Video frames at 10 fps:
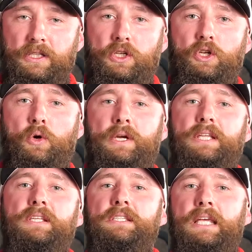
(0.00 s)
You don't get
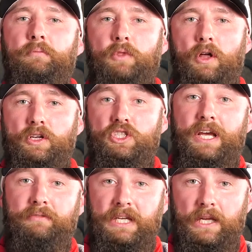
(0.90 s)
the same
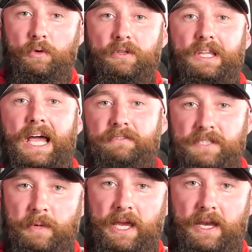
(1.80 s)
longevity or
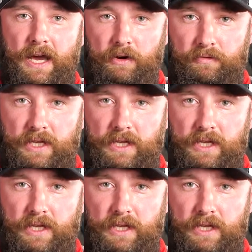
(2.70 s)
lifespan out of